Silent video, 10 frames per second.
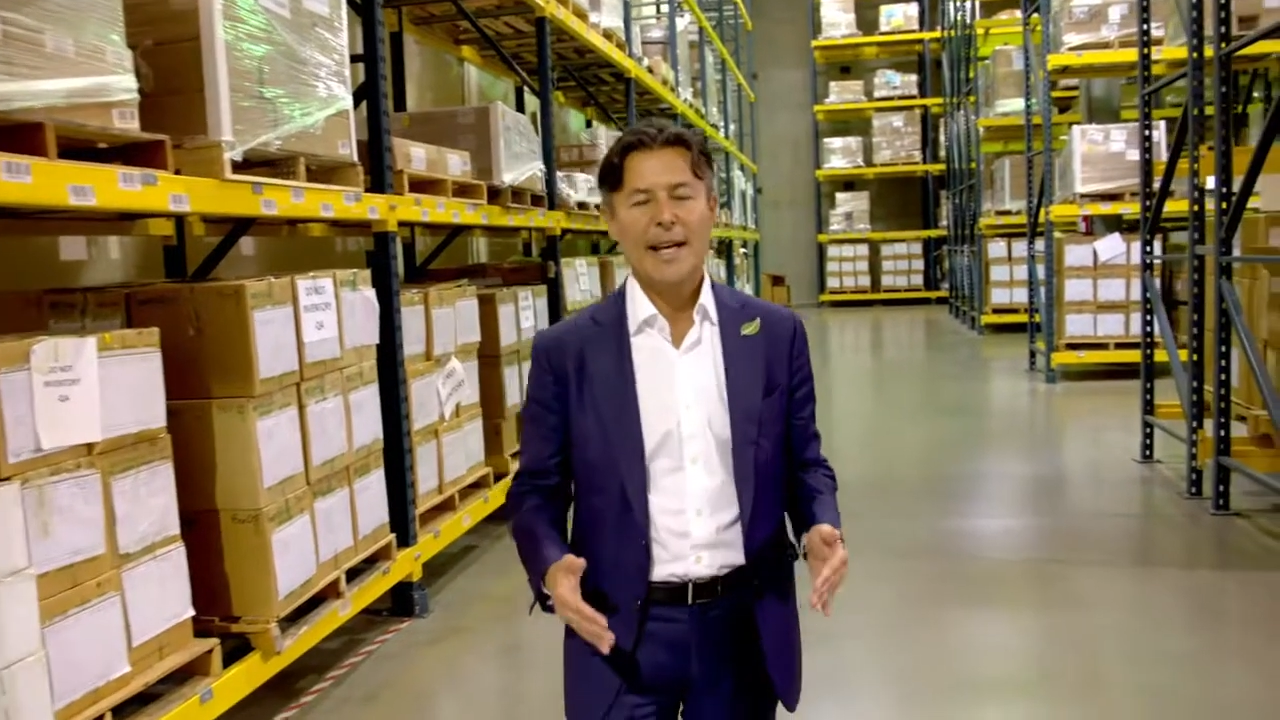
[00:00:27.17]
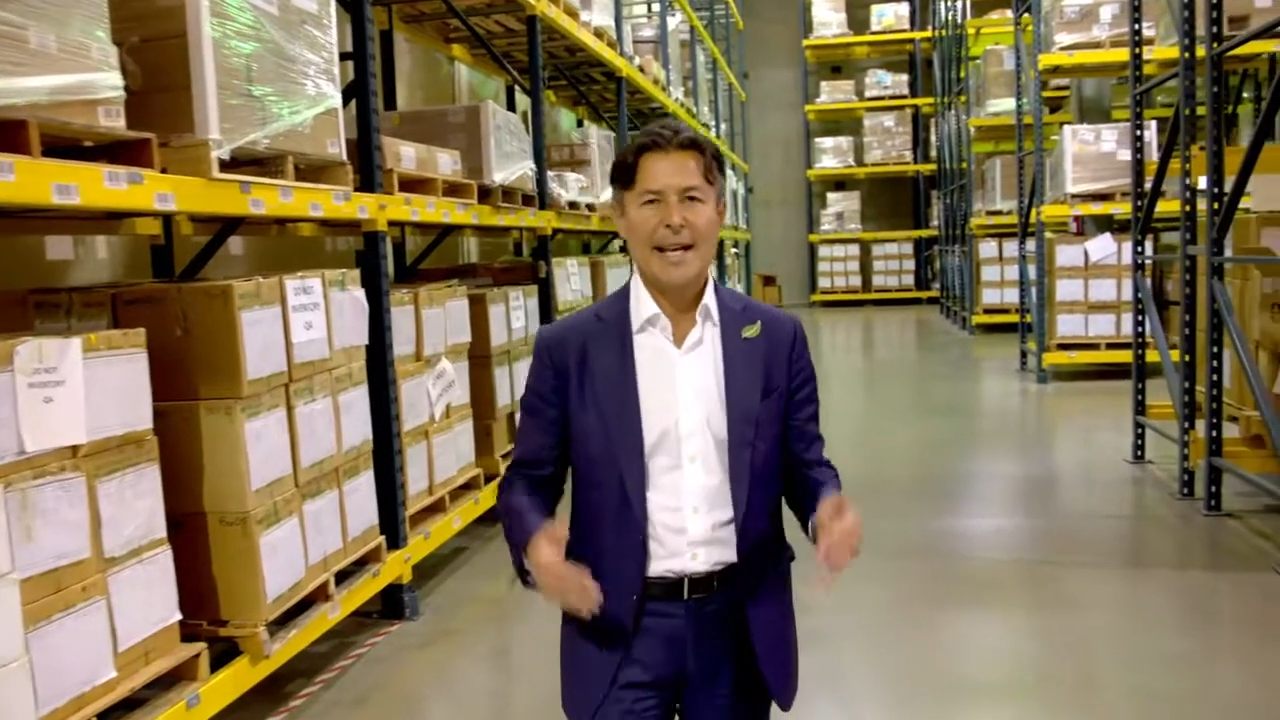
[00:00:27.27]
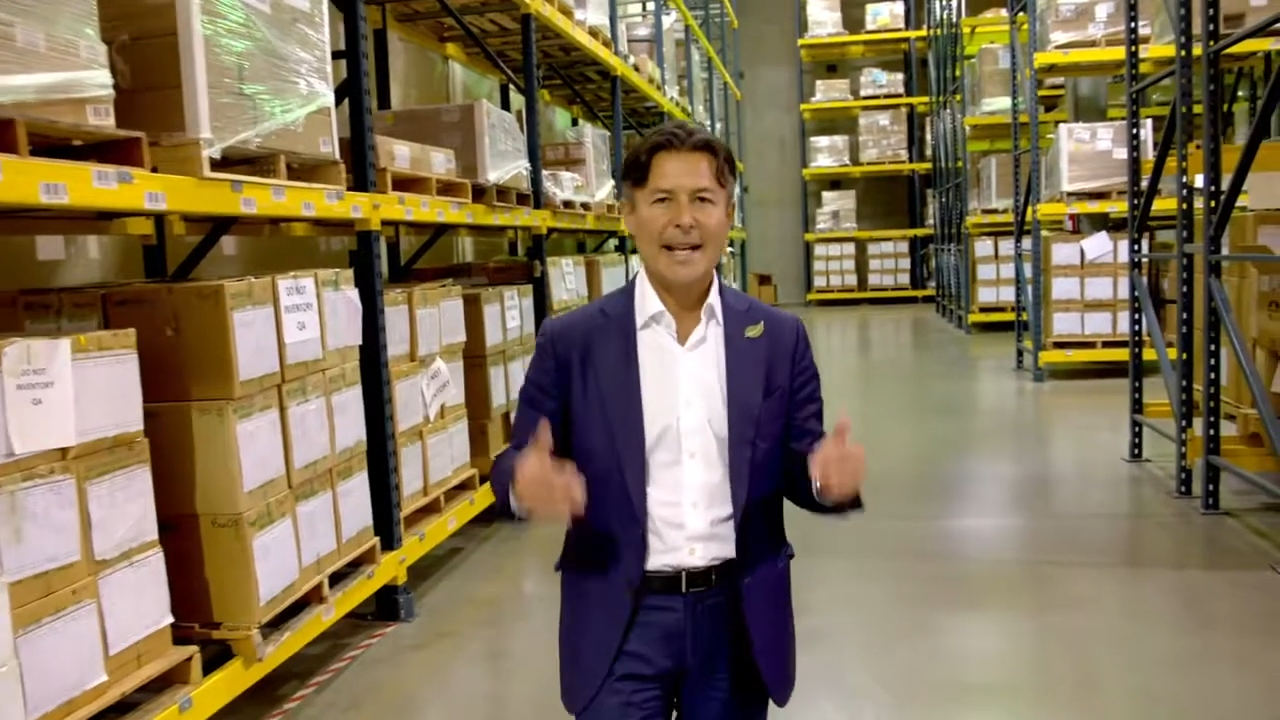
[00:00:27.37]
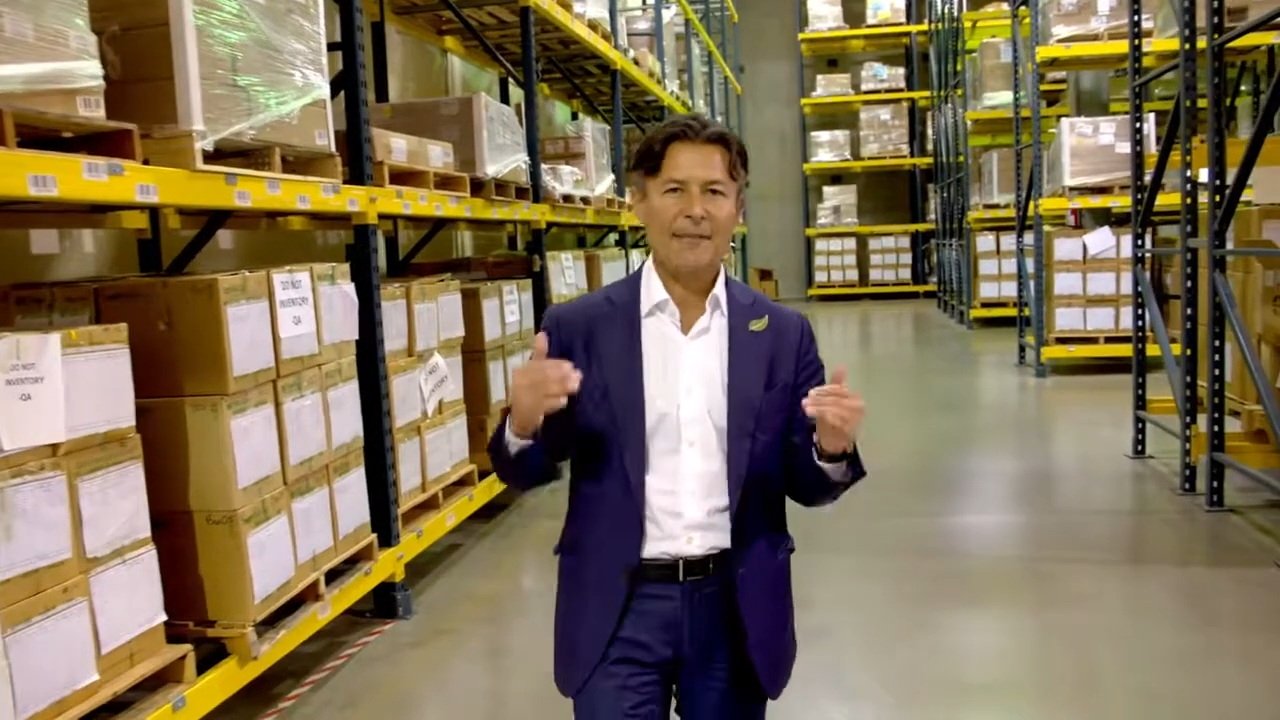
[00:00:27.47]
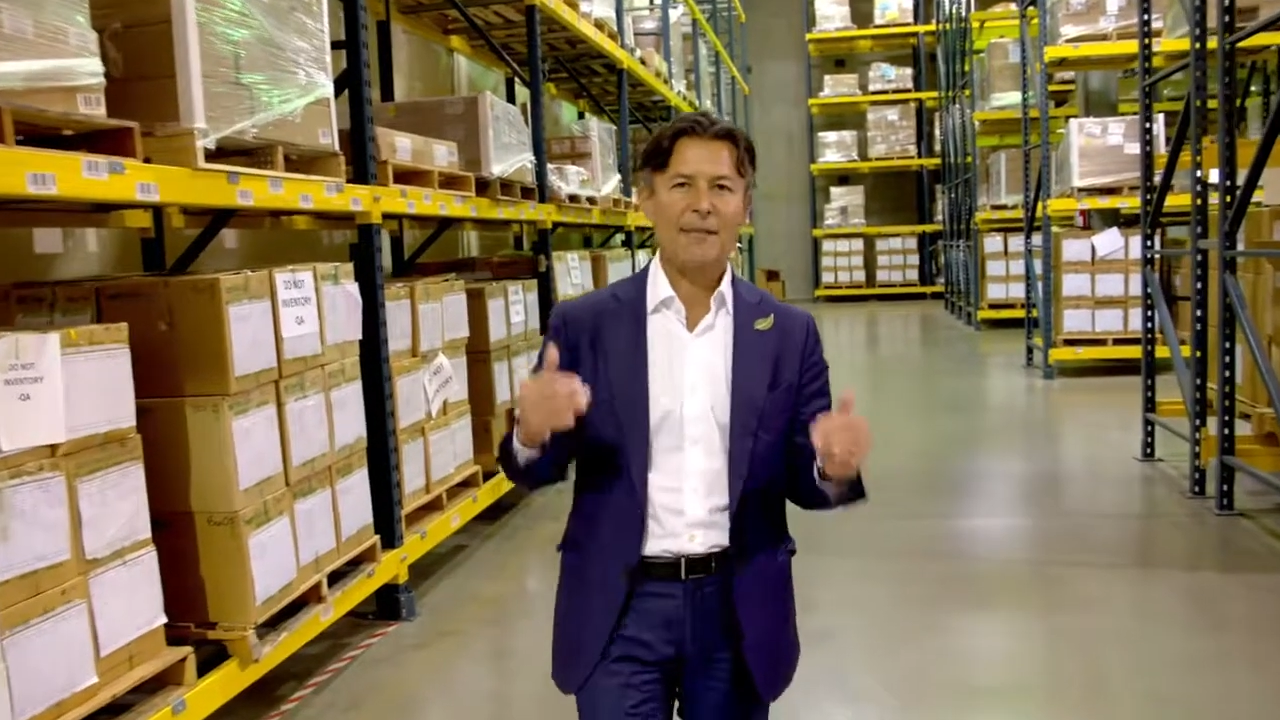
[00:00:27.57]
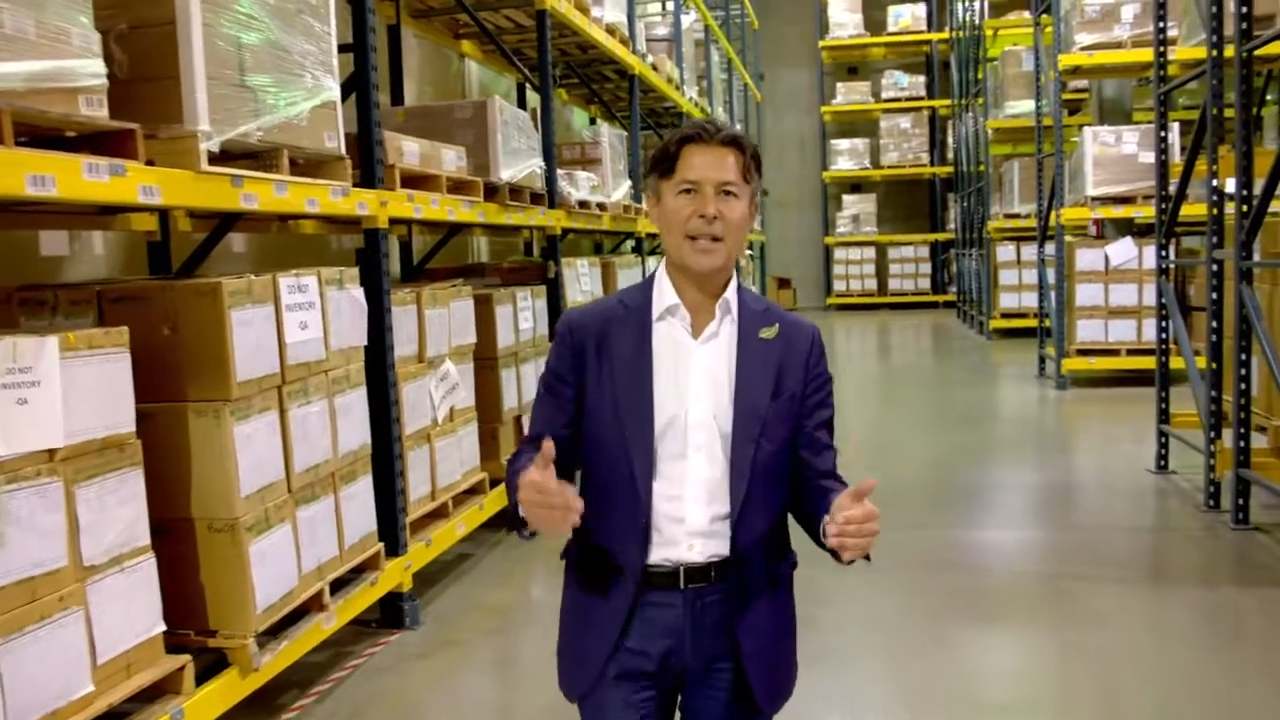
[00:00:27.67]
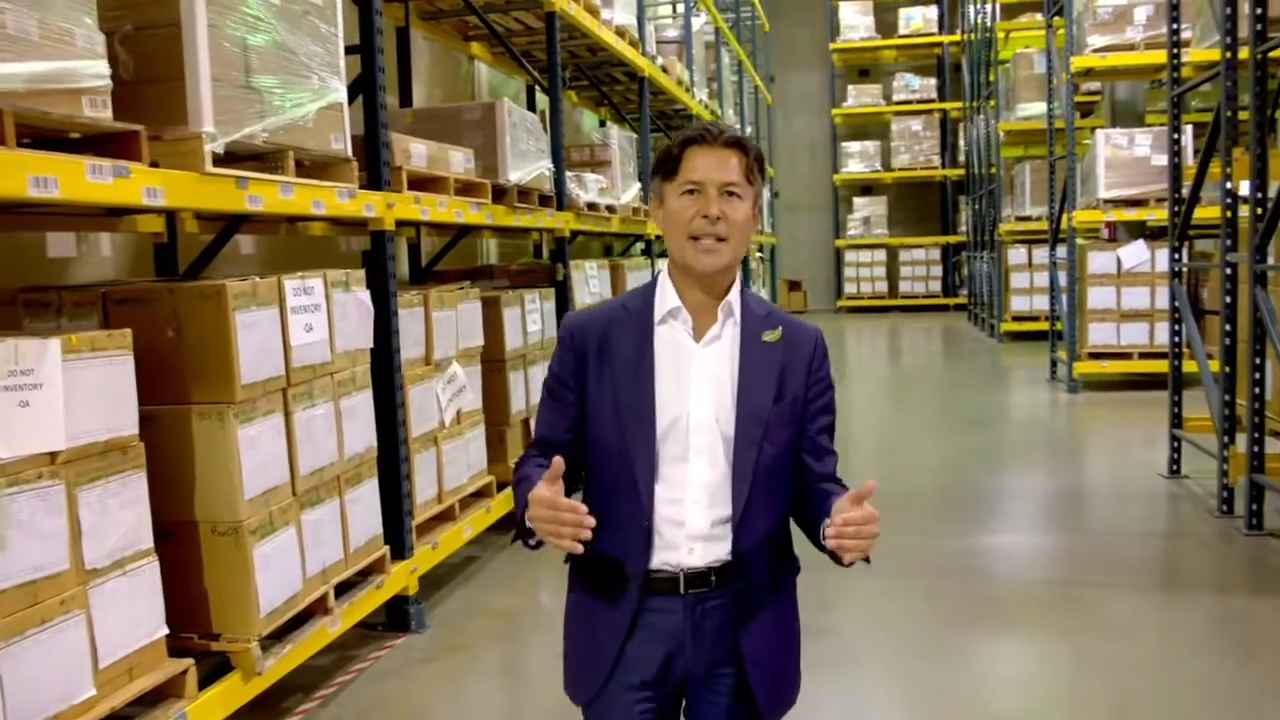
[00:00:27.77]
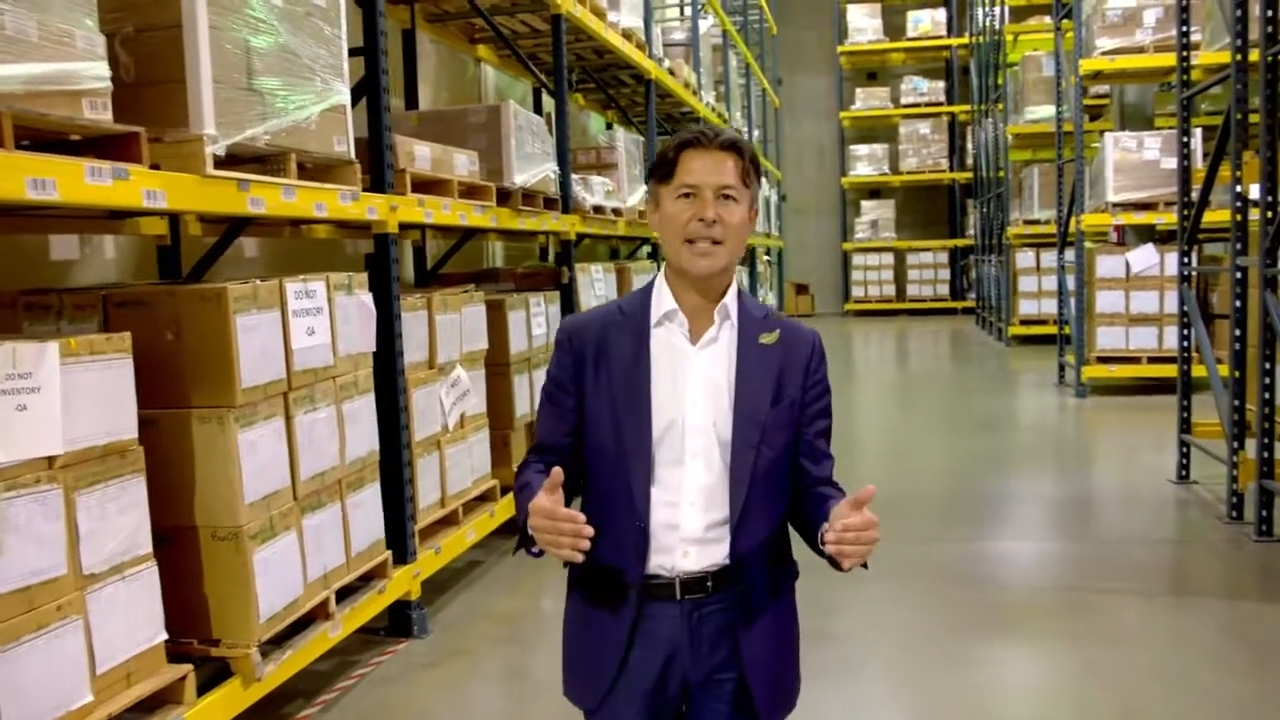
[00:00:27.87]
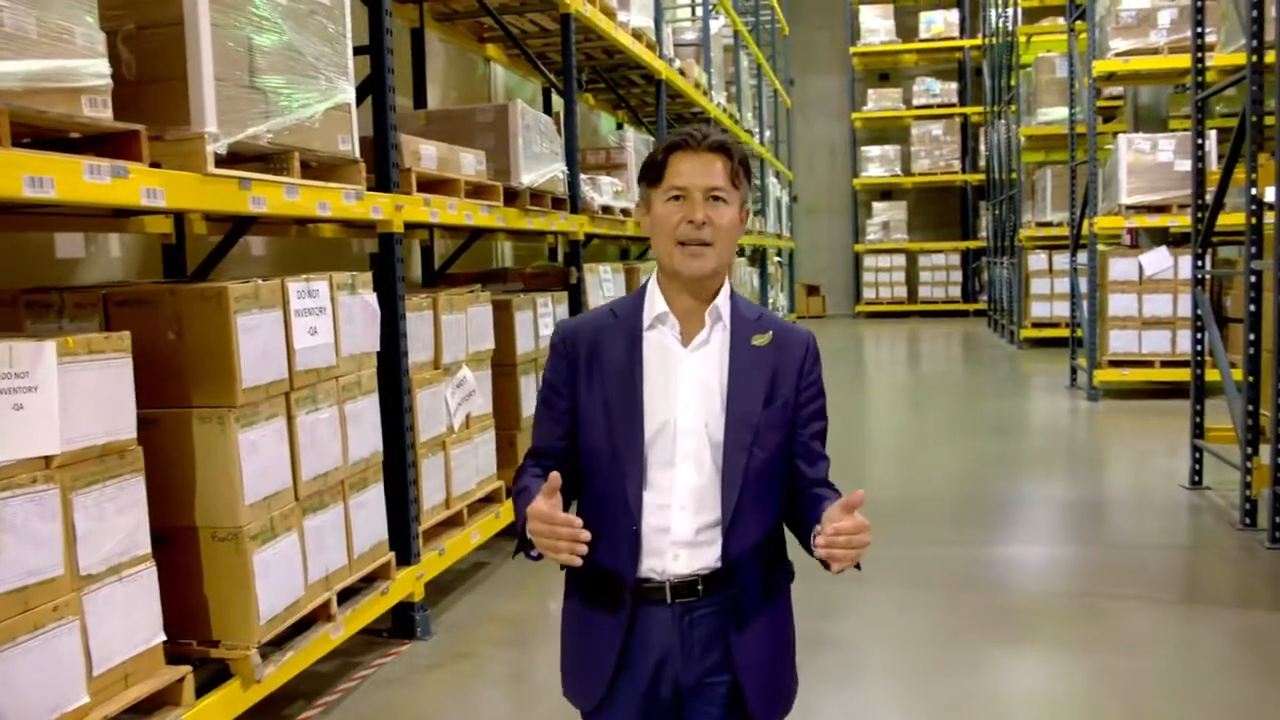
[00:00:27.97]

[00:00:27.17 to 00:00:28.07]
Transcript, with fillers: at a fixed